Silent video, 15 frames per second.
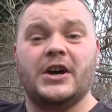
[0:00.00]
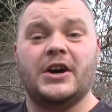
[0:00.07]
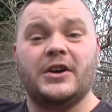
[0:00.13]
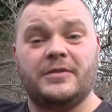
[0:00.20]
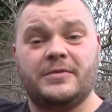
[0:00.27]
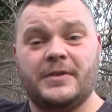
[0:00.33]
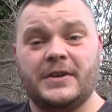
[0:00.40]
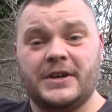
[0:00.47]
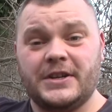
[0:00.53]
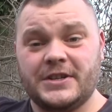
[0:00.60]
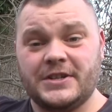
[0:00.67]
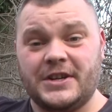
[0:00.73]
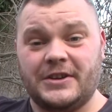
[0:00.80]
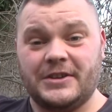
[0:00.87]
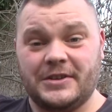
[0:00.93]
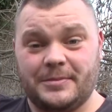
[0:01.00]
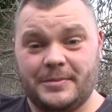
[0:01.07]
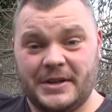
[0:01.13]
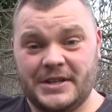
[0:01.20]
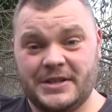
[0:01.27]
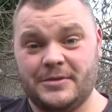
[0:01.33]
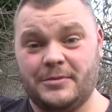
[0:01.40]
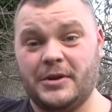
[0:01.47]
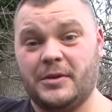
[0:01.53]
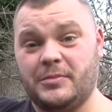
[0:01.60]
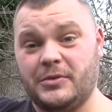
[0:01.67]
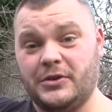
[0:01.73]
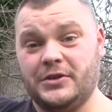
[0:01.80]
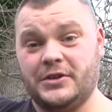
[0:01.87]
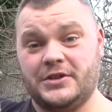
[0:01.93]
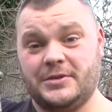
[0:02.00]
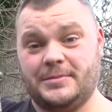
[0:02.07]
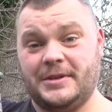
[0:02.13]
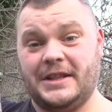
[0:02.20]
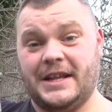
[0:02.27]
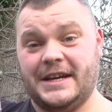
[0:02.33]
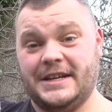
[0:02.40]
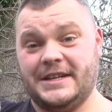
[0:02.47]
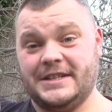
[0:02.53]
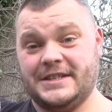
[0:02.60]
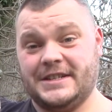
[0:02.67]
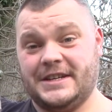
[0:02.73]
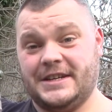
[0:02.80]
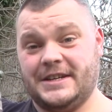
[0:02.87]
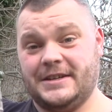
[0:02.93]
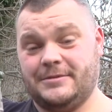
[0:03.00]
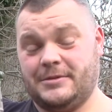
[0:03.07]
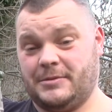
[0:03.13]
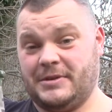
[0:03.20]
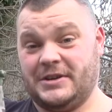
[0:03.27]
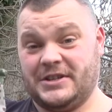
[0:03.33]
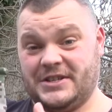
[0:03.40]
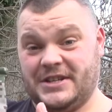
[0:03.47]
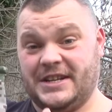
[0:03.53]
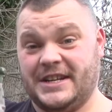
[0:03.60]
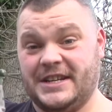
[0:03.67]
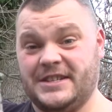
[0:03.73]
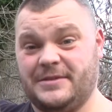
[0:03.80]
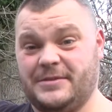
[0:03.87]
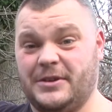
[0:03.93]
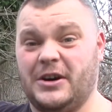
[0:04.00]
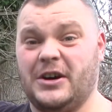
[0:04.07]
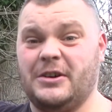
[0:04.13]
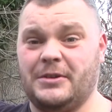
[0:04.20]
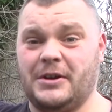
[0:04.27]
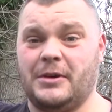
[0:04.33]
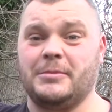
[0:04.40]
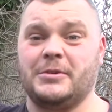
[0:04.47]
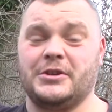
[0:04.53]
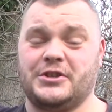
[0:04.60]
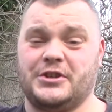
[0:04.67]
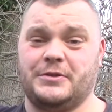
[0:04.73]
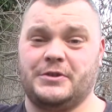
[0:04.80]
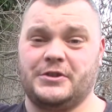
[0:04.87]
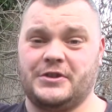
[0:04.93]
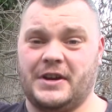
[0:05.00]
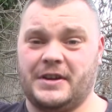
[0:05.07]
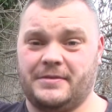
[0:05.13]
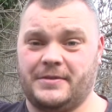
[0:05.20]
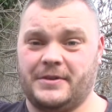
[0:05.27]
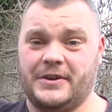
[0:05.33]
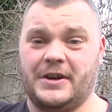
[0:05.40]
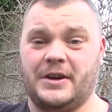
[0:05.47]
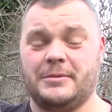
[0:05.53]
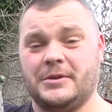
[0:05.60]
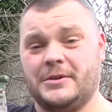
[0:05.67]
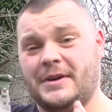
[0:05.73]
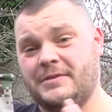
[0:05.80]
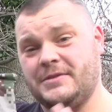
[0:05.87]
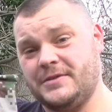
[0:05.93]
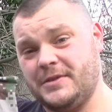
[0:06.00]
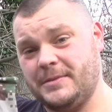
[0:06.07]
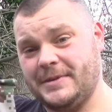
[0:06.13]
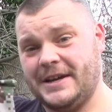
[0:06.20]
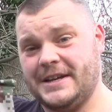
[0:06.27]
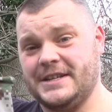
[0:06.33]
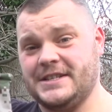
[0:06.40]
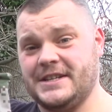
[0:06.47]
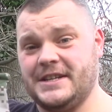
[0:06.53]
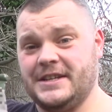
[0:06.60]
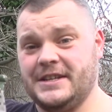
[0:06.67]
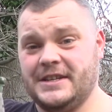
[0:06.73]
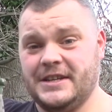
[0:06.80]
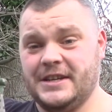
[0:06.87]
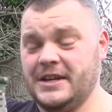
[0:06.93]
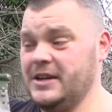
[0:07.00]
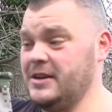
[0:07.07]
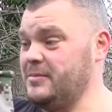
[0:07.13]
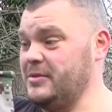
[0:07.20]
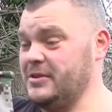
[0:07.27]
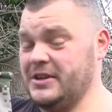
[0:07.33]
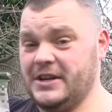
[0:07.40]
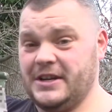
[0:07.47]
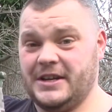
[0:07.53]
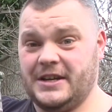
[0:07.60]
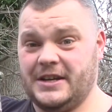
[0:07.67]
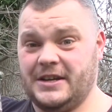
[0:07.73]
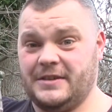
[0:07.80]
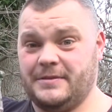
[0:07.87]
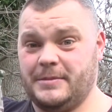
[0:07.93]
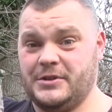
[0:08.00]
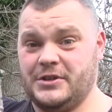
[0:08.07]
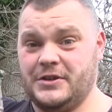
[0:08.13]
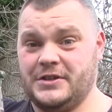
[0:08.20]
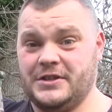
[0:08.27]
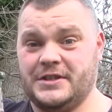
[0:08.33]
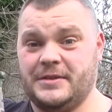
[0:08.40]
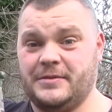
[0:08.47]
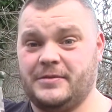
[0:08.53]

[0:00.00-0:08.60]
At first, I'll admit, when I brought the double layered, well, when I seen it, I thought, oh no, I'm going to shoot straight for it, I'm going to have to replace it. But I've been shooting at